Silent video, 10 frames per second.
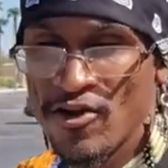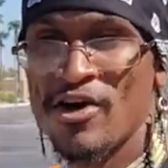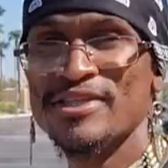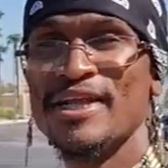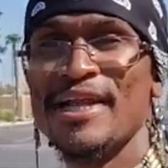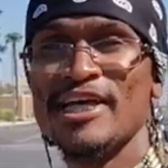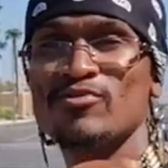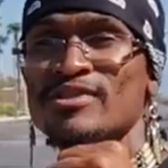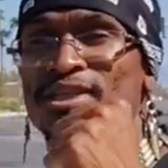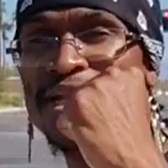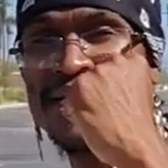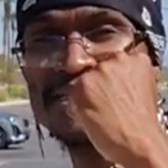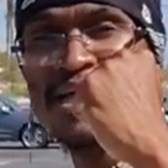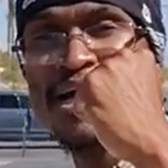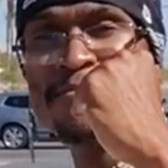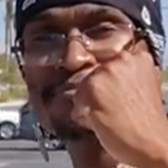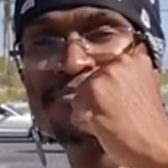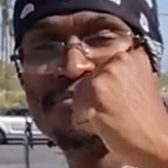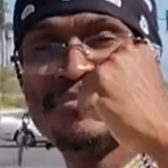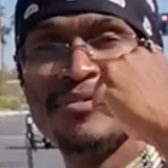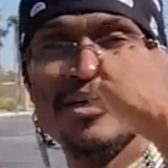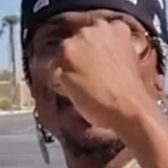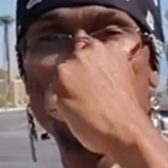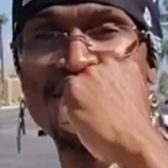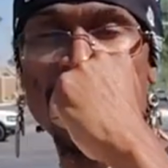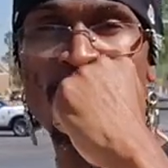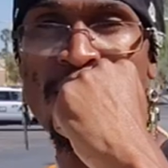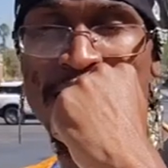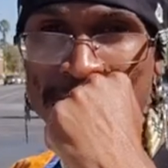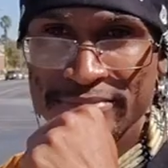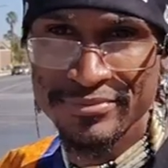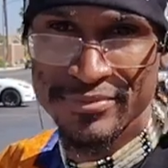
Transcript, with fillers: And on to the next one, to the next time. Shalom.